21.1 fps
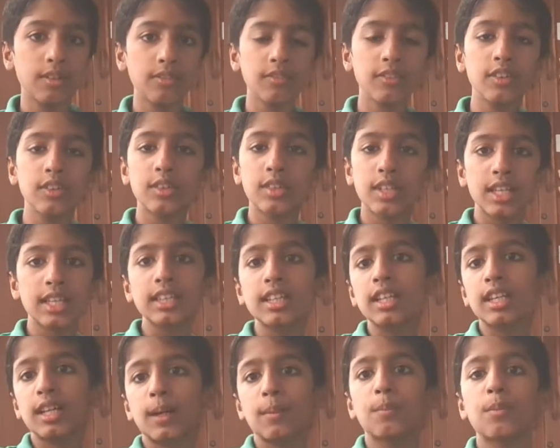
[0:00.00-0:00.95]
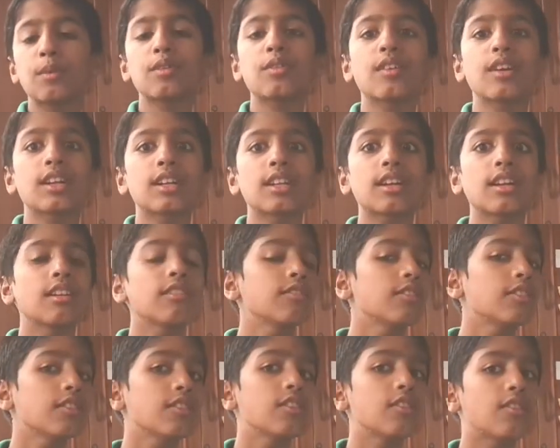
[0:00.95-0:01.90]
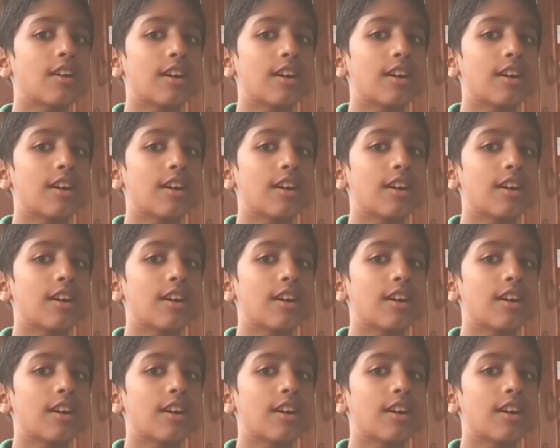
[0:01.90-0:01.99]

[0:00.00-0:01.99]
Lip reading: we will take the cup of water and we will